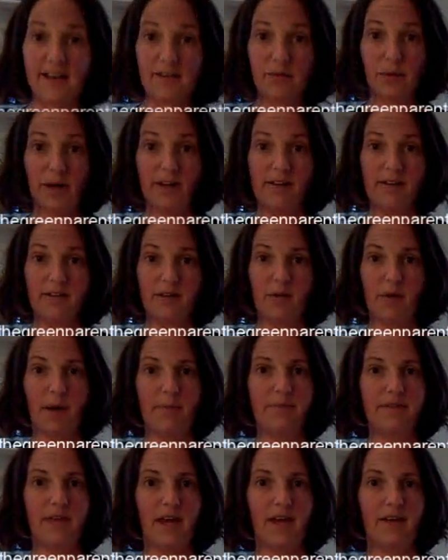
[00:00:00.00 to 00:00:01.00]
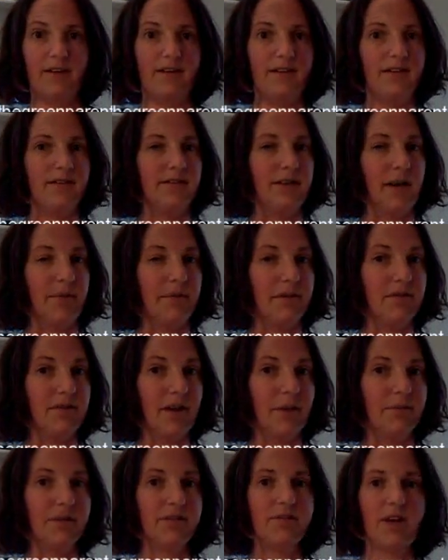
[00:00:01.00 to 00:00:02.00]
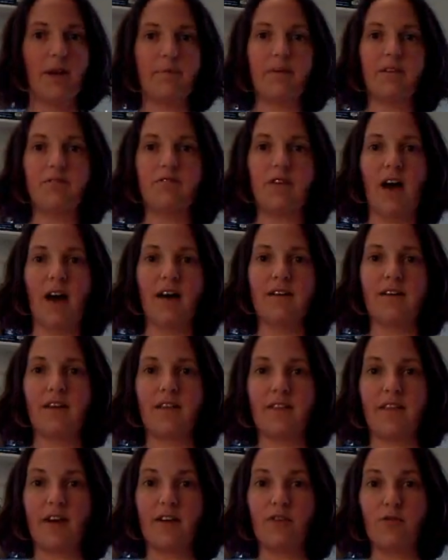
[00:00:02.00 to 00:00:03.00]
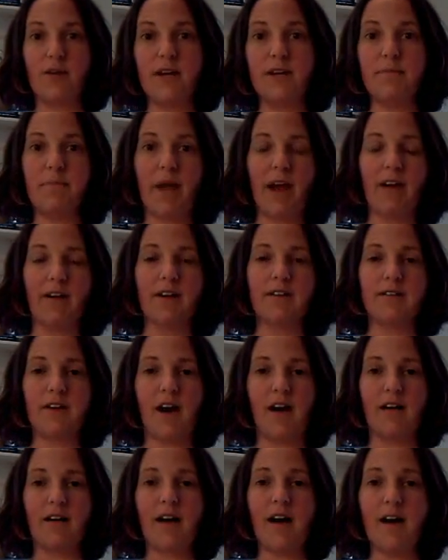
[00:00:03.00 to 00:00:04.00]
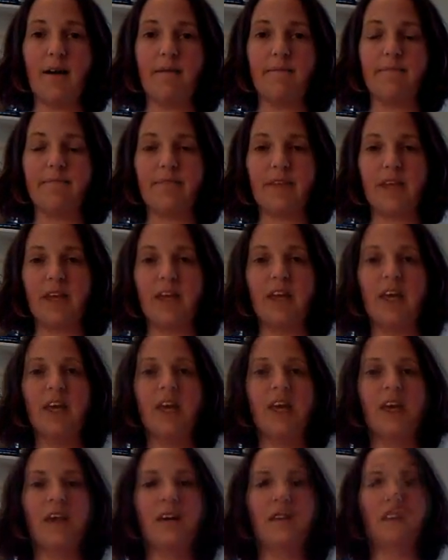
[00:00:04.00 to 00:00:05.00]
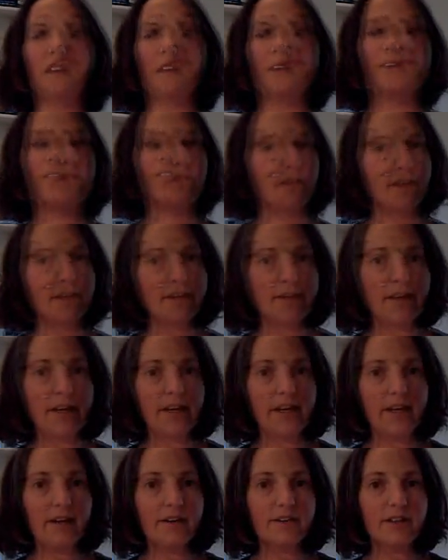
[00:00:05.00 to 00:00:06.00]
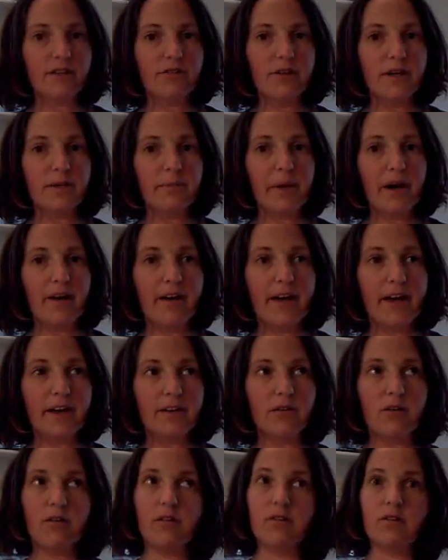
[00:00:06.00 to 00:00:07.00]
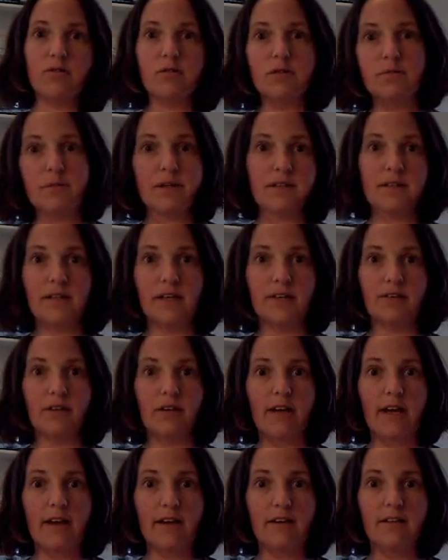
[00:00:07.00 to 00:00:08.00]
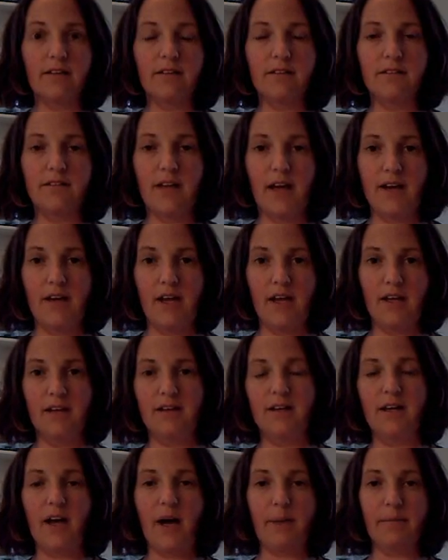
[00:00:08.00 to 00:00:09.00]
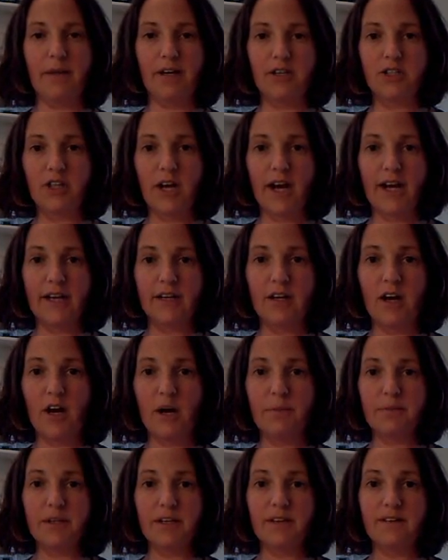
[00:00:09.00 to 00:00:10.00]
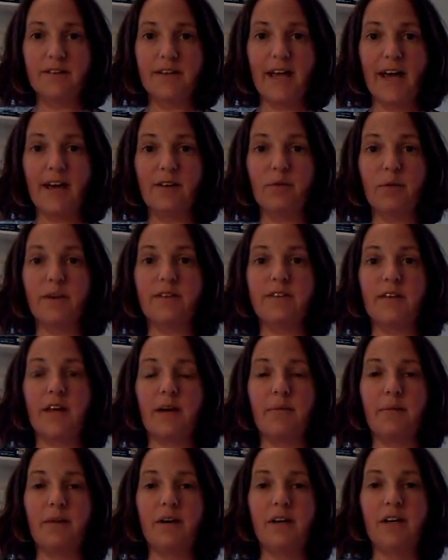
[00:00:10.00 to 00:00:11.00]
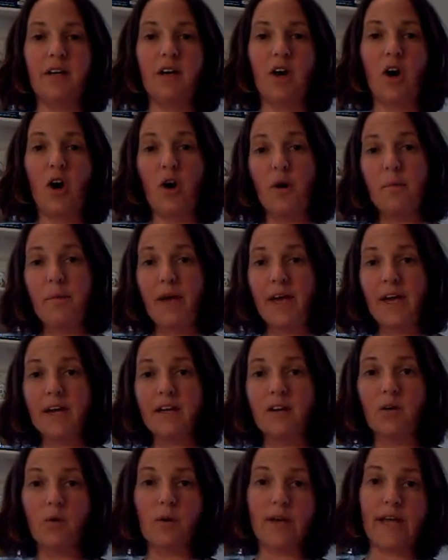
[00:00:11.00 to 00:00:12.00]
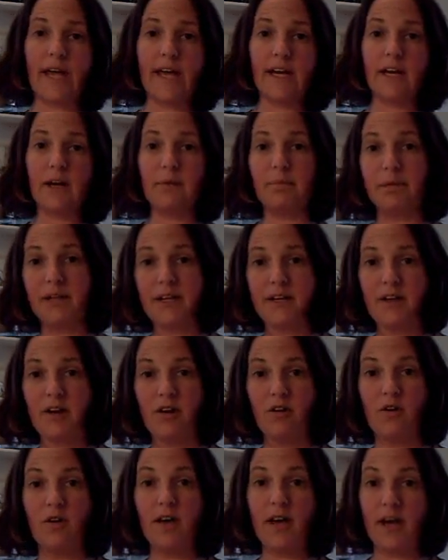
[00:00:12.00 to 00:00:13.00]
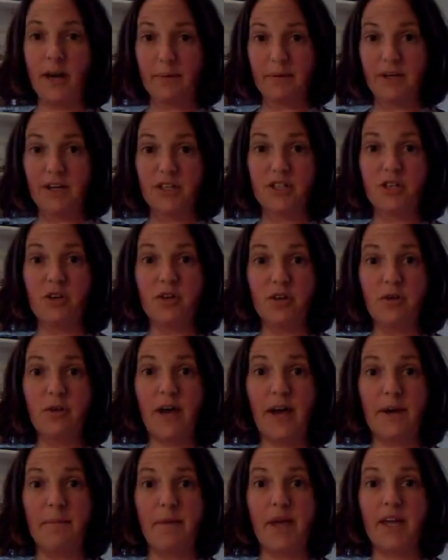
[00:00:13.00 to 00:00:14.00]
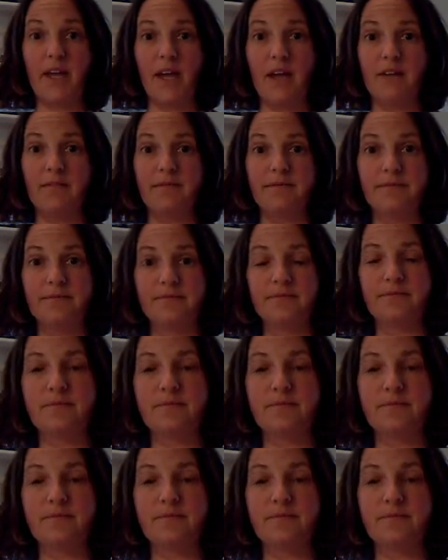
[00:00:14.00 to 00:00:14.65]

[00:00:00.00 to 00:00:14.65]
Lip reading: as well as the website, www.thegreenparent.com. So it's a rainy day here at the Green Parent headquarters, which means things are getting a little nutty. I'm going to try and calm things down with some homemade organic Play-Doh, and I'm going to show you how to make it.